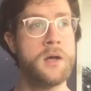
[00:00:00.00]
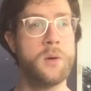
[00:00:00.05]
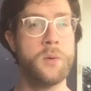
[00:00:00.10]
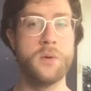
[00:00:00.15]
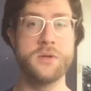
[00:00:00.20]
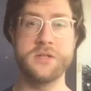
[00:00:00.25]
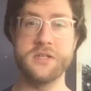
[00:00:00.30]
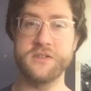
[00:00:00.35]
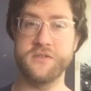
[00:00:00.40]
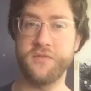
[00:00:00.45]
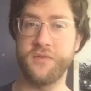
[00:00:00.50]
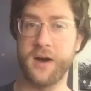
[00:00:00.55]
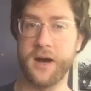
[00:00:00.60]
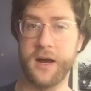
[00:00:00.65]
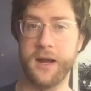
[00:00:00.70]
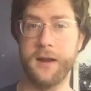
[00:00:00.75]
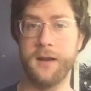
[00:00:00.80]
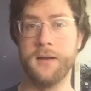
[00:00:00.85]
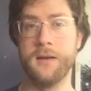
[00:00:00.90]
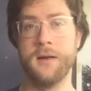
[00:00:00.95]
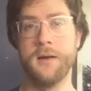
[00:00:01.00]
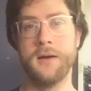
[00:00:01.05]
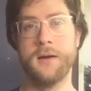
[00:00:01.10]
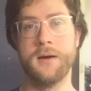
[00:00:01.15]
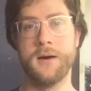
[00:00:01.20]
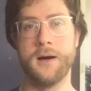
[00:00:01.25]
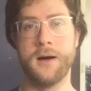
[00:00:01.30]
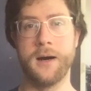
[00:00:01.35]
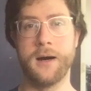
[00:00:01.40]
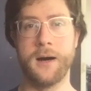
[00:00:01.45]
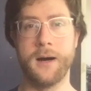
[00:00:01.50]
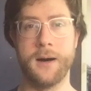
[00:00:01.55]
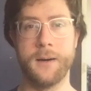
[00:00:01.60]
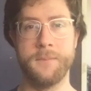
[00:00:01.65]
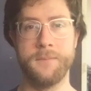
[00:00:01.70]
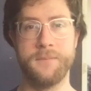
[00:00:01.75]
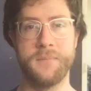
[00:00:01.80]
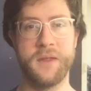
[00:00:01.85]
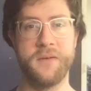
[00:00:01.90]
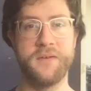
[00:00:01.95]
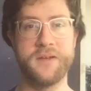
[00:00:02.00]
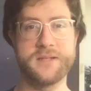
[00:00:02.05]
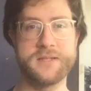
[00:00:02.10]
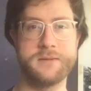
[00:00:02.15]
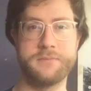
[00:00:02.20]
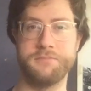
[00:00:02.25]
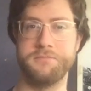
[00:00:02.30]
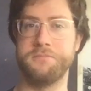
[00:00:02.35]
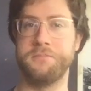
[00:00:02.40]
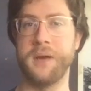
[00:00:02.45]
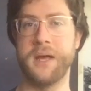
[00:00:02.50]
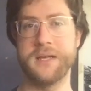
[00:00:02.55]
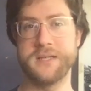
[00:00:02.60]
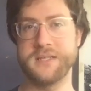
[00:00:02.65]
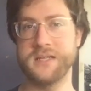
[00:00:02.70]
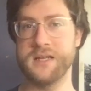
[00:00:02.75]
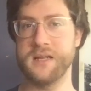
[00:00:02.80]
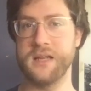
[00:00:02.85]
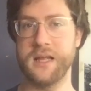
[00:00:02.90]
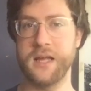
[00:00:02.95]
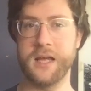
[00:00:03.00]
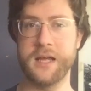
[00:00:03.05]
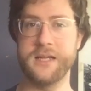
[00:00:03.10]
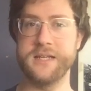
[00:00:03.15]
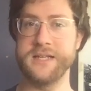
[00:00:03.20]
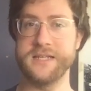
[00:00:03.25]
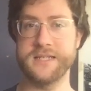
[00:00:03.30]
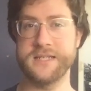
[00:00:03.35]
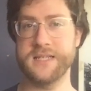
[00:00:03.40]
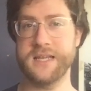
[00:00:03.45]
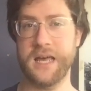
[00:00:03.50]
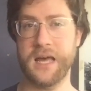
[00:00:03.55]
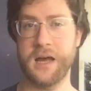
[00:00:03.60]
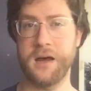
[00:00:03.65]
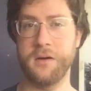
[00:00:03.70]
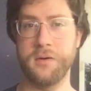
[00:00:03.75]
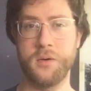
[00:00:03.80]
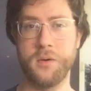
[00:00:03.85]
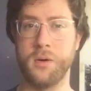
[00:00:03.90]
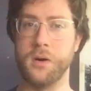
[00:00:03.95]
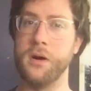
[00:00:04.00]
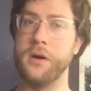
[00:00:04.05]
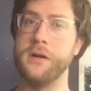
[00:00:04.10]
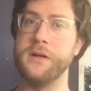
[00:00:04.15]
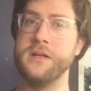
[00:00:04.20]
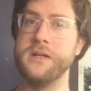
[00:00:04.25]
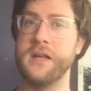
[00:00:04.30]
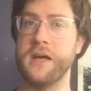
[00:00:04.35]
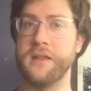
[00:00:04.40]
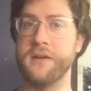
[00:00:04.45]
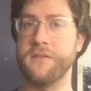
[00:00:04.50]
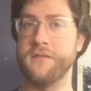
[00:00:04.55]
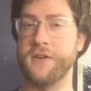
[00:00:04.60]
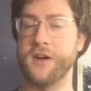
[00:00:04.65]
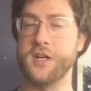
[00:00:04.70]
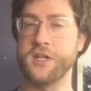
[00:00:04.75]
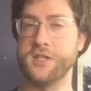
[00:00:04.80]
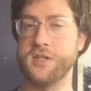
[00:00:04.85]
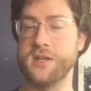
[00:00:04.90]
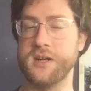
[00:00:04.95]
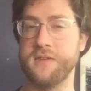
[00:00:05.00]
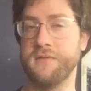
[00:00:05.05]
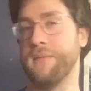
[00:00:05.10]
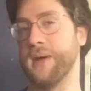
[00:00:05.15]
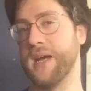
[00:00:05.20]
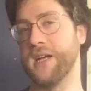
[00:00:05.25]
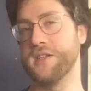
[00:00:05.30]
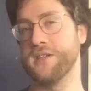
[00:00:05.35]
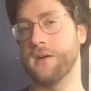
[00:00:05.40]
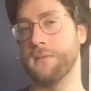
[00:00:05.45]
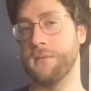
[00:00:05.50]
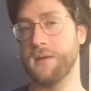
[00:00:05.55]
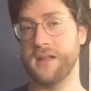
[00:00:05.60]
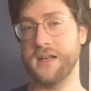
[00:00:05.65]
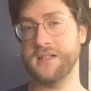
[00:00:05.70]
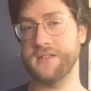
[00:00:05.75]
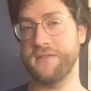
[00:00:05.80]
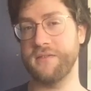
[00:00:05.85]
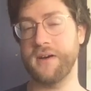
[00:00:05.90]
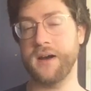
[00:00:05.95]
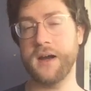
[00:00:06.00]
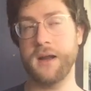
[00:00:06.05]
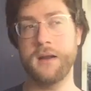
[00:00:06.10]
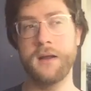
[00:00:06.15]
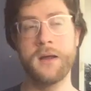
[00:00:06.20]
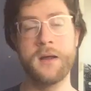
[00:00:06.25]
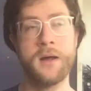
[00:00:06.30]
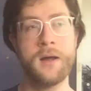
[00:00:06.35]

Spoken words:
which is fine. If it's basically a discount or another version of Mage Armor, that's fine.